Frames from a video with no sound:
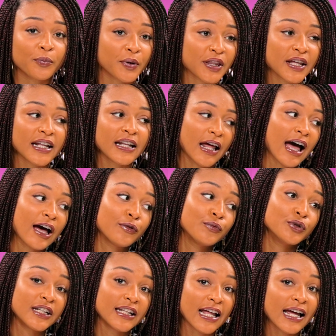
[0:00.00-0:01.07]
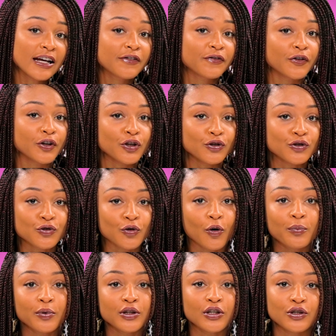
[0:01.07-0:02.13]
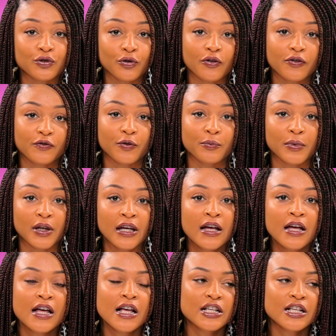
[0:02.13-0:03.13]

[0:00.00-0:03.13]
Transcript: but then I would like for you to open the door for me.